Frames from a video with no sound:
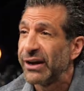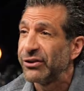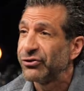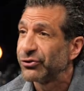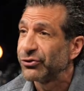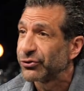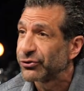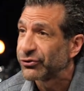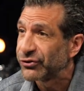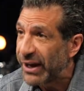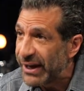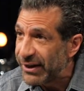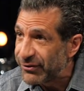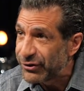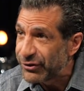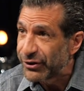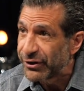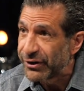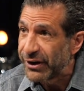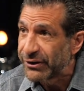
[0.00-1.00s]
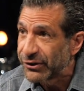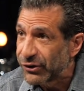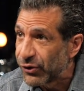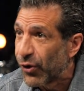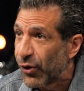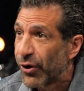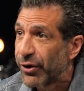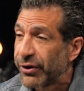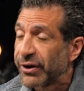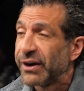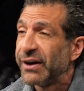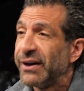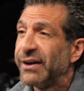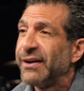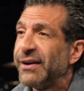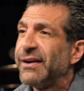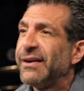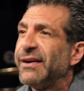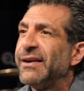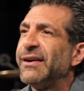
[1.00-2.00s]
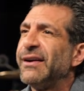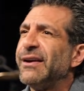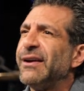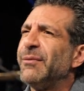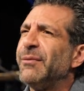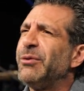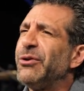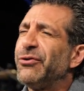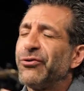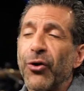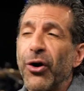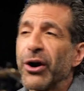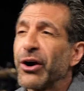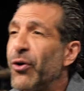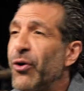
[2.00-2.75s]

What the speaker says: as your Savior and Lord, before I